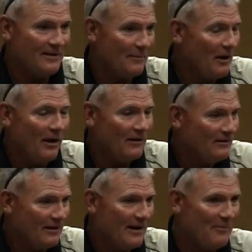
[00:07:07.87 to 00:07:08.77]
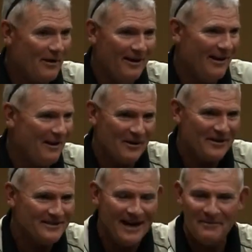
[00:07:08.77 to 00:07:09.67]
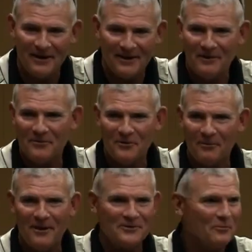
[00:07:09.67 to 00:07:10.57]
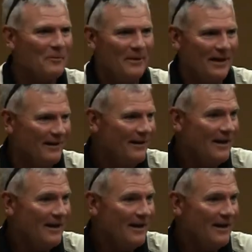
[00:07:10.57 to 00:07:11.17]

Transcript: I'm not excited about coming to your place one bit.